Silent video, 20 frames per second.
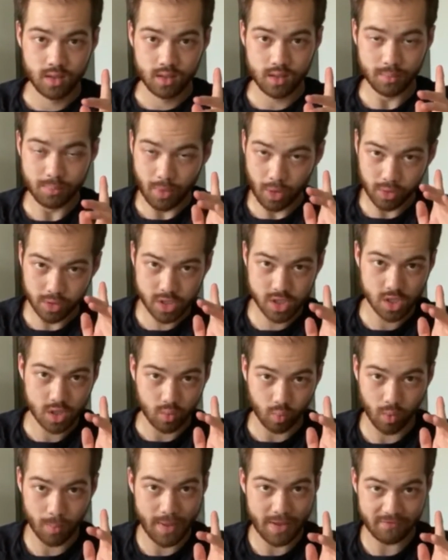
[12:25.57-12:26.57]
The
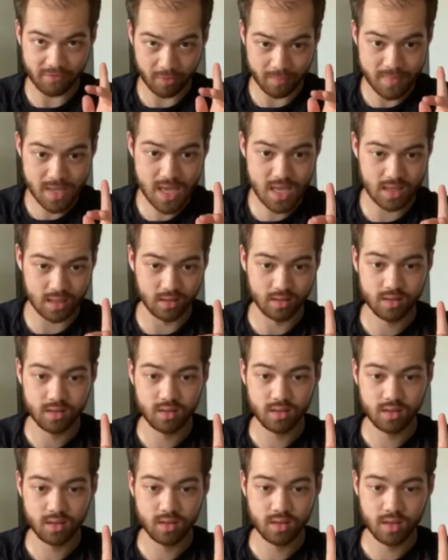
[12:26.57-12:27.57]
bullets were meant for me.
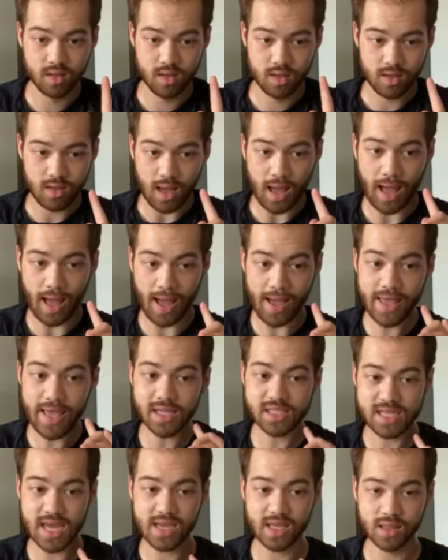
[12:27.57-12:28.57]
I
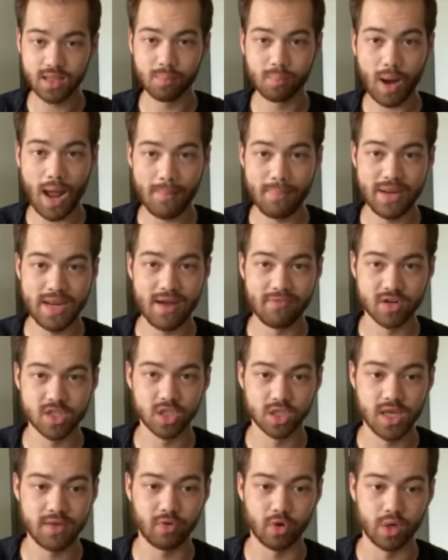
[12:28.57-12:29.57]
had taken the bribe but never
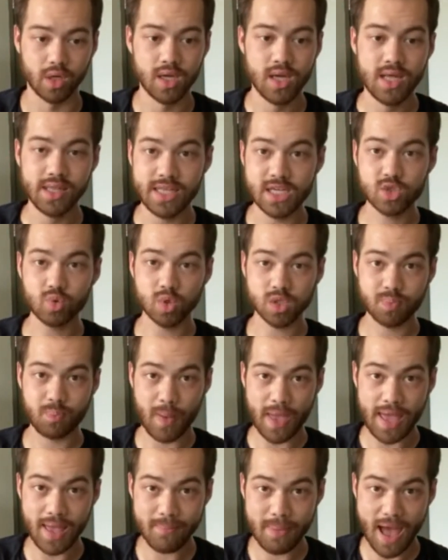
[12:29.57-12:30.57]
delivered. This was
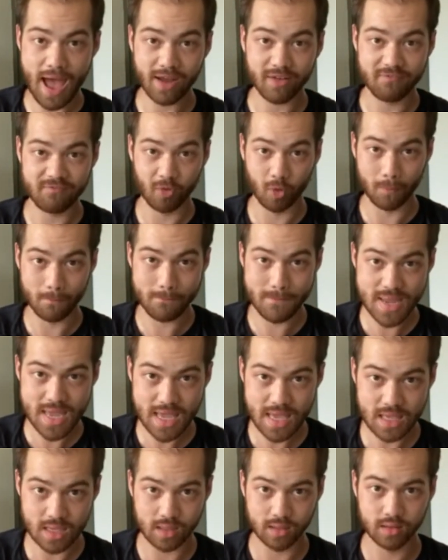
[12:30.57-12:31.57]
payback for
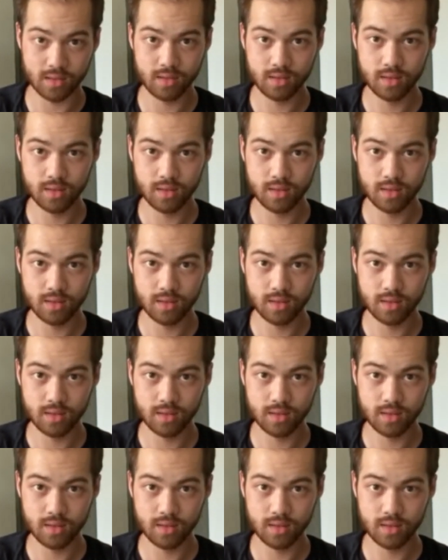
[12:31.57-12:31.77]
me.